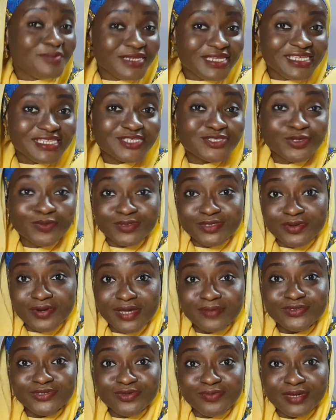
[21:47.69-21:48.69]
please
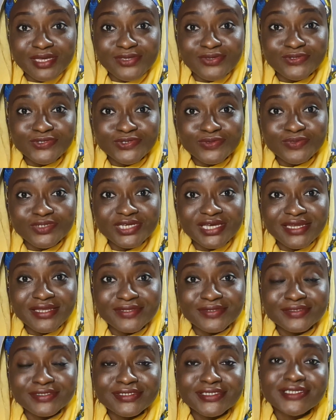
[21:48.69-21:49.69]
subscribe to my YouTube
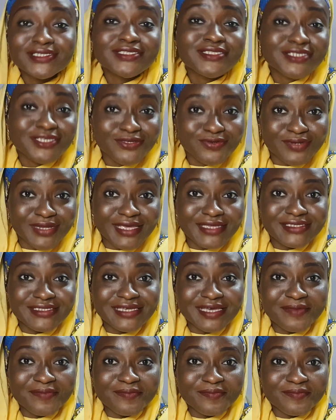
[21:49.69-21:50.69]
channel. See you next
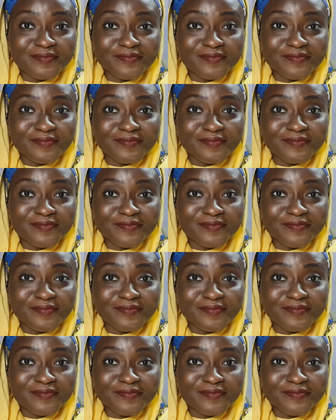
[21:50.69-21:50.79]
time.